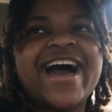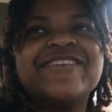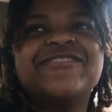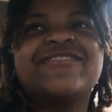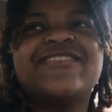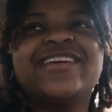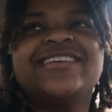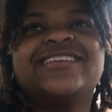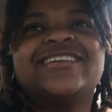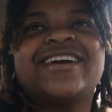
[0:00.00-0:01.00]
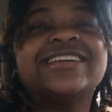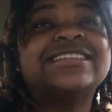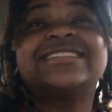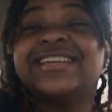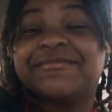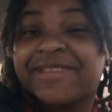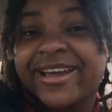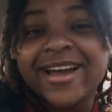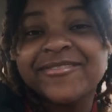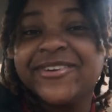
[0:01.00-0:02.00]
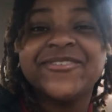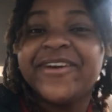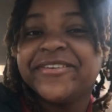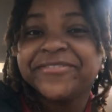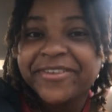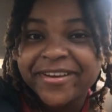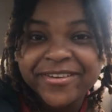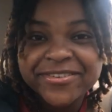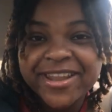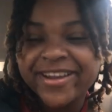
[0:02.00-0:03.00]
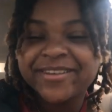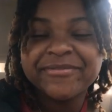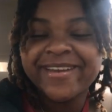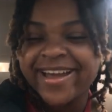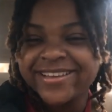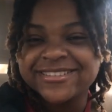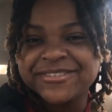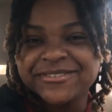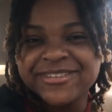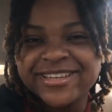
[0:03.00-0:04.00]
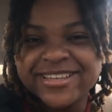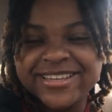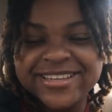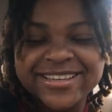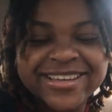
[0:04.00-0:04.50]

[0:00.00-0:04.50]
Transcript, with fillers: I've been waiting. It seemed like I've been waiting forever, like I'm in high school again.